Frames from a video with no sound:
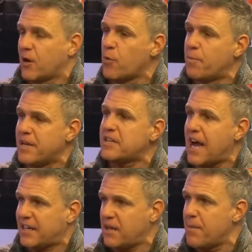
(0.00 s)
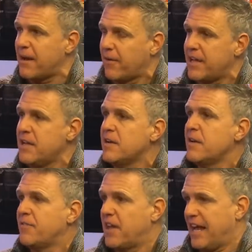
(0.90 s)
there will be a documentary
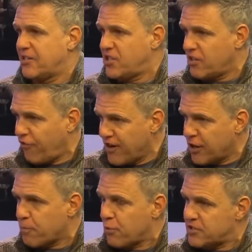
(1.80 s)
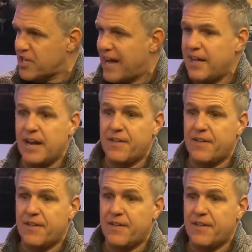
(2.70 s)
that has his fingerprints on it.